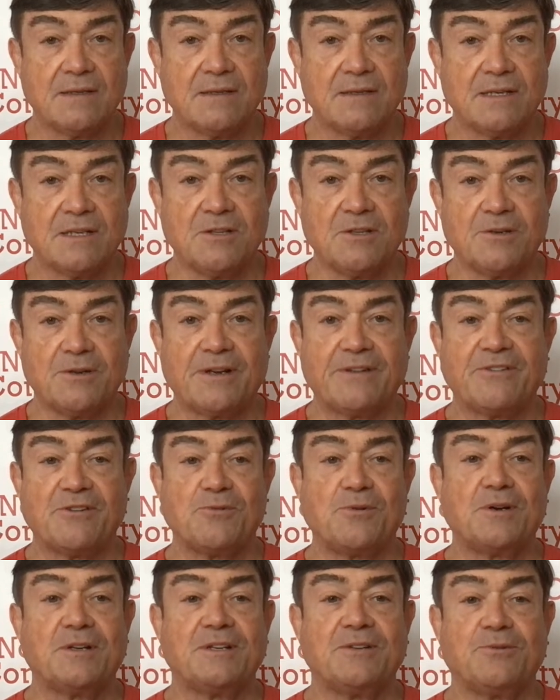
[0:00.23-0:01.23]
Hello,
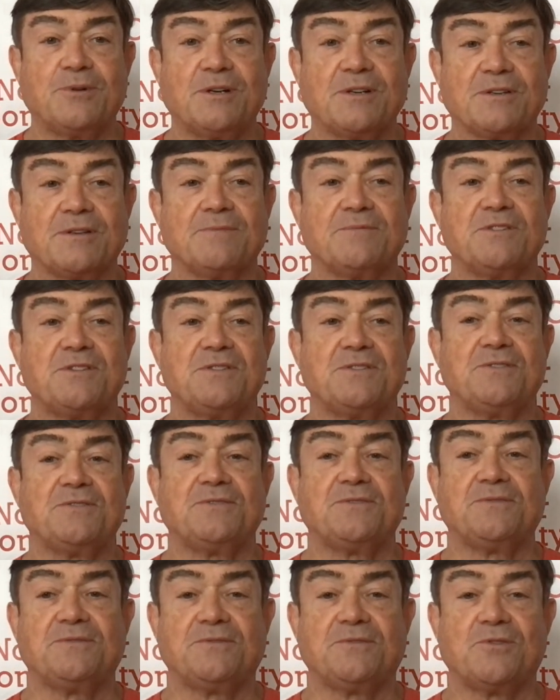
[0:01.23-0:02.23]
everyone, and welcome
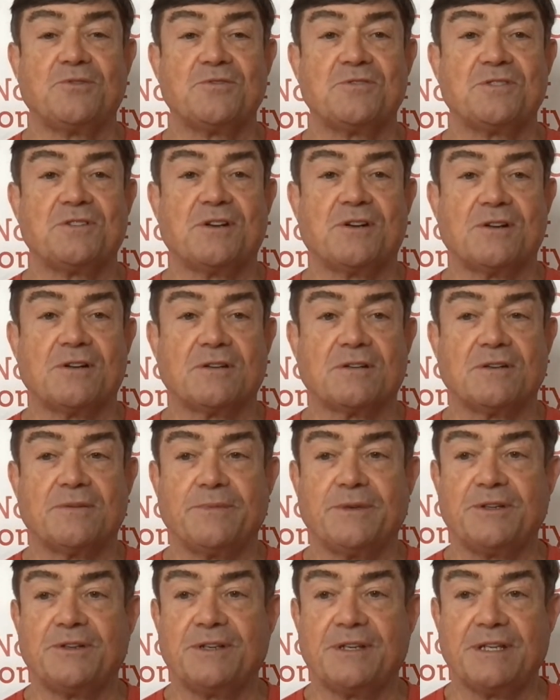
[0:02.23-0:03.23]
to NorthStar
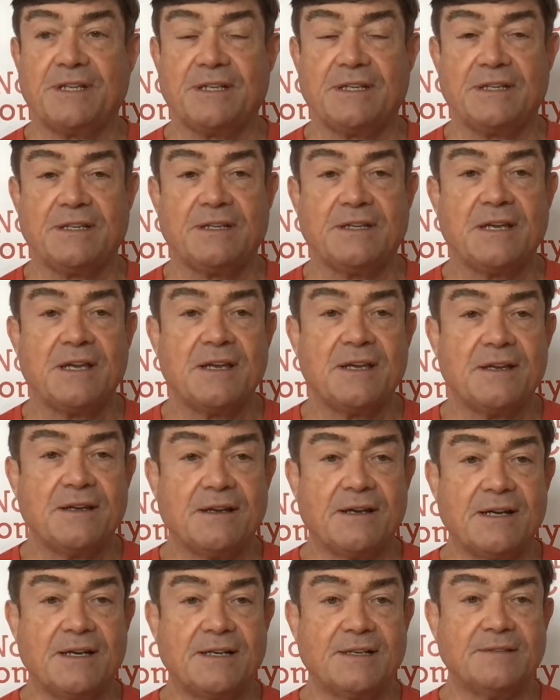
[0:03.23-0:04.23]
Community
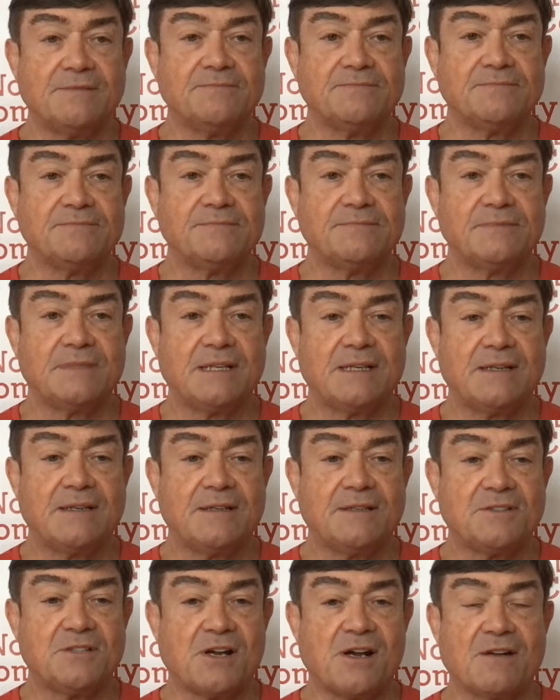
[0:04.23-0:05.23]

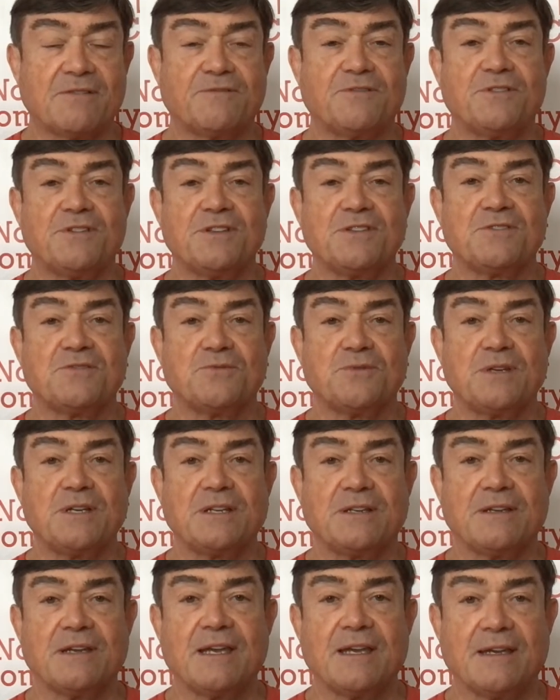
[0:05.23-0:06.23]
Talk for this
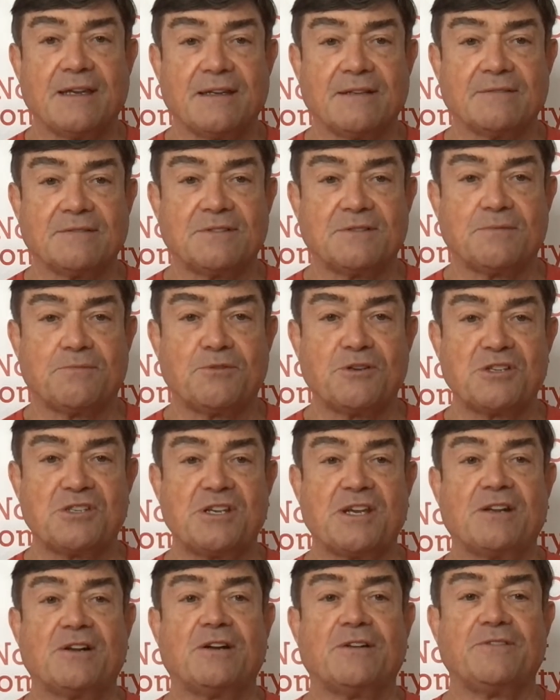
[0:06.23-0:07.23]
week. And
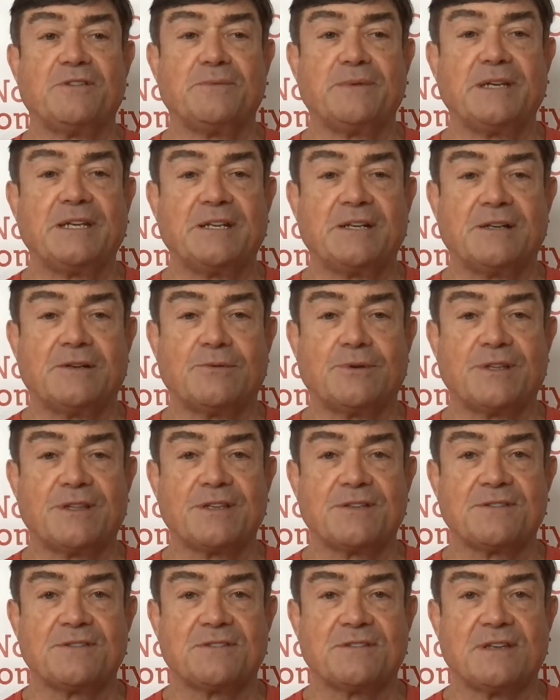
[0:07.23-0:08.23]
appreciate all of you being here with
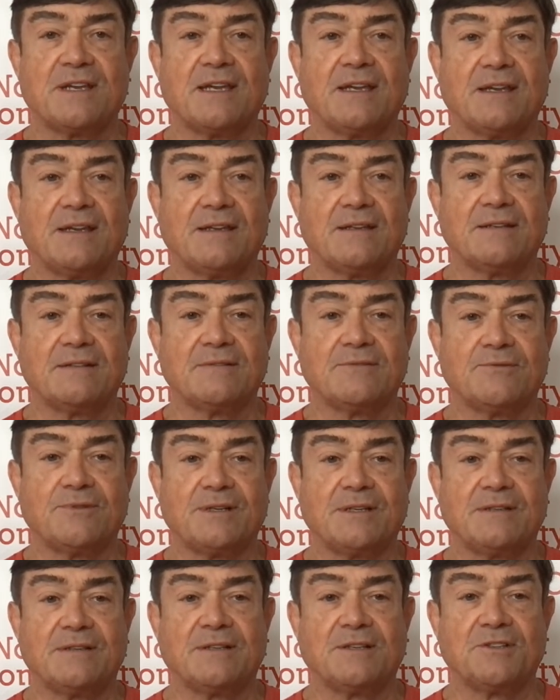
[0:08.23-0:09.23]
us. And
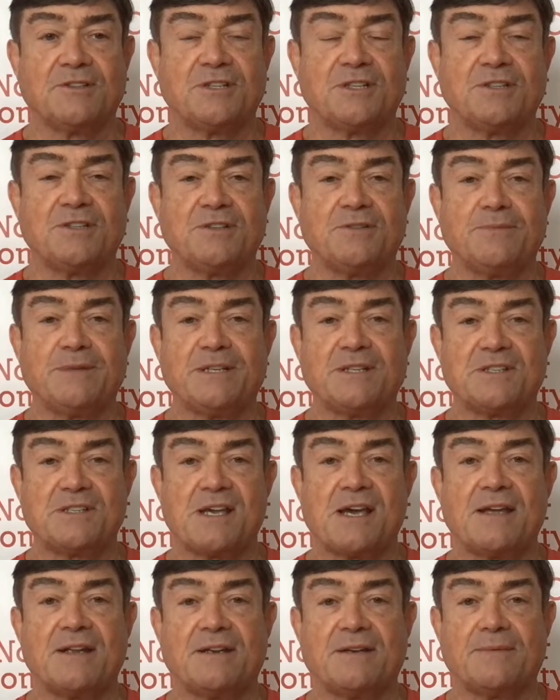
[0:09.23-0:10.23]
we continue to be
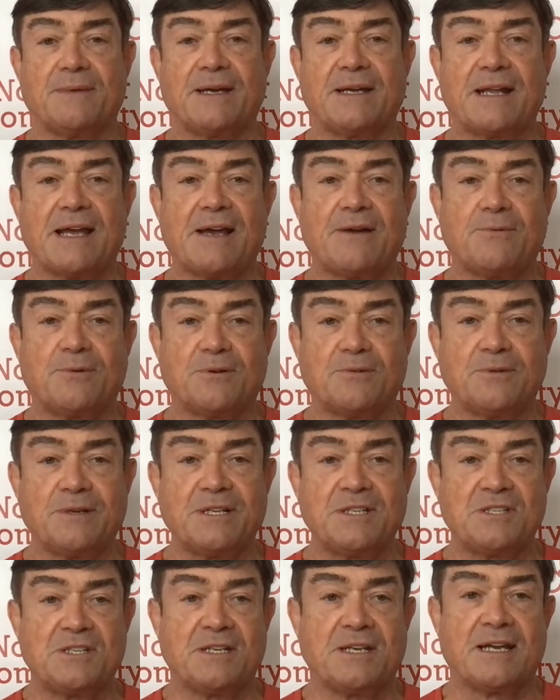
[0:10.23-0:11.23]
excited about how we're
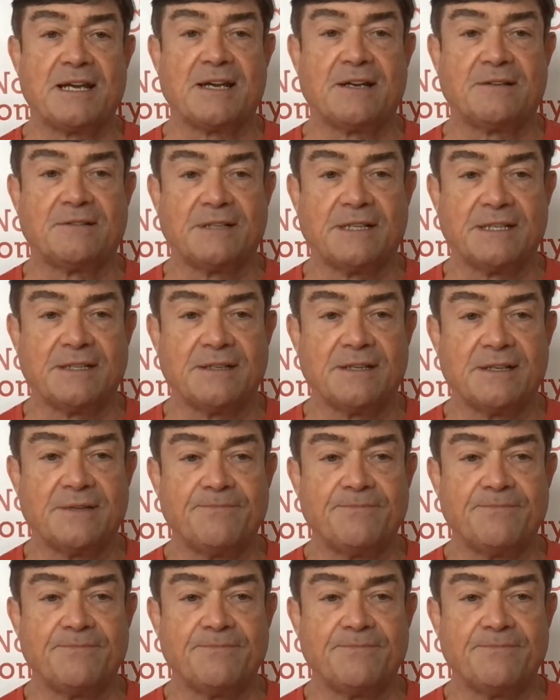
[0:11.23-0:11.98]
reaching out and